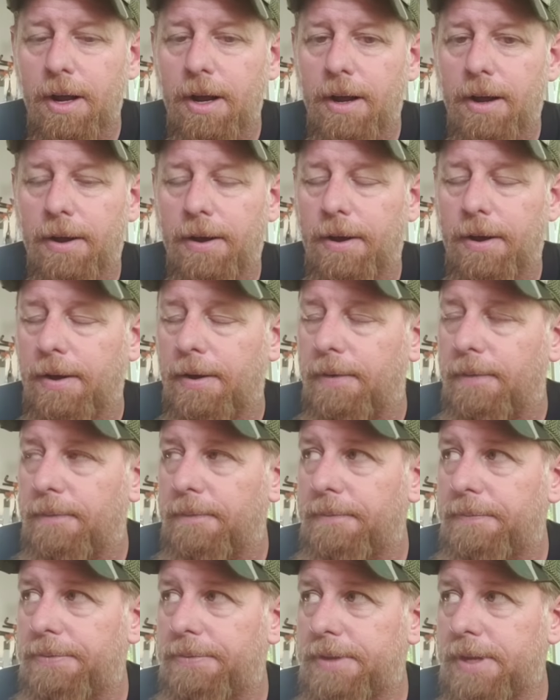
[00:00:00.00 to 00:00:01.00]

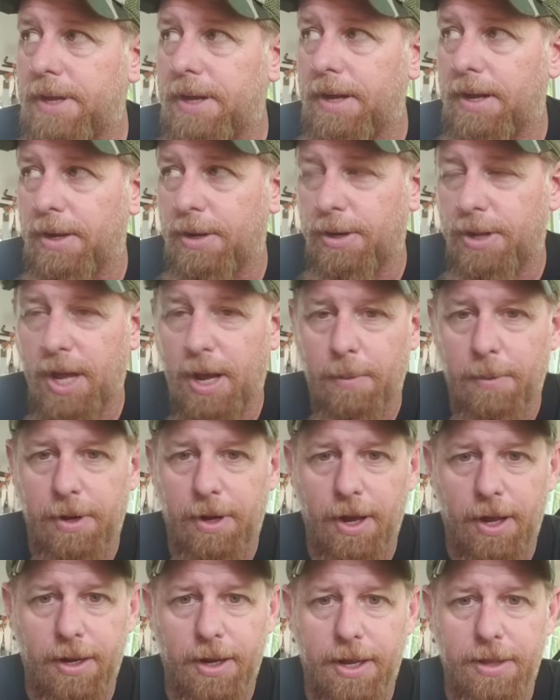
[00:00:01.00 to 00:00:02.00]
And that one
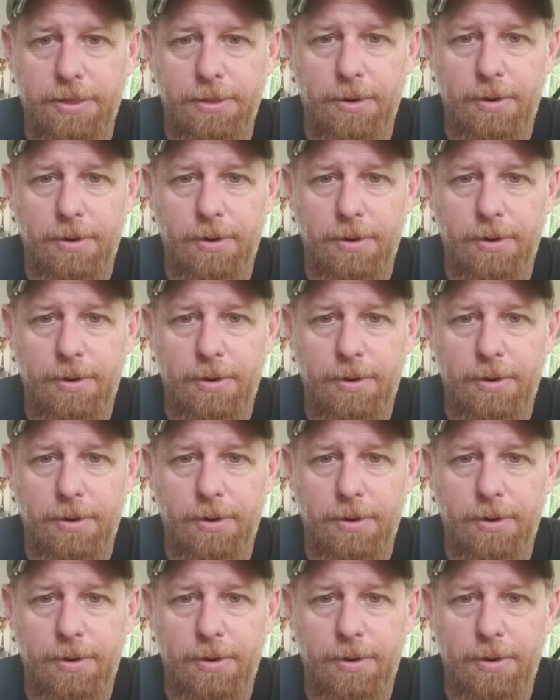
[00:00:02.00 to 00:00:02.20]
got like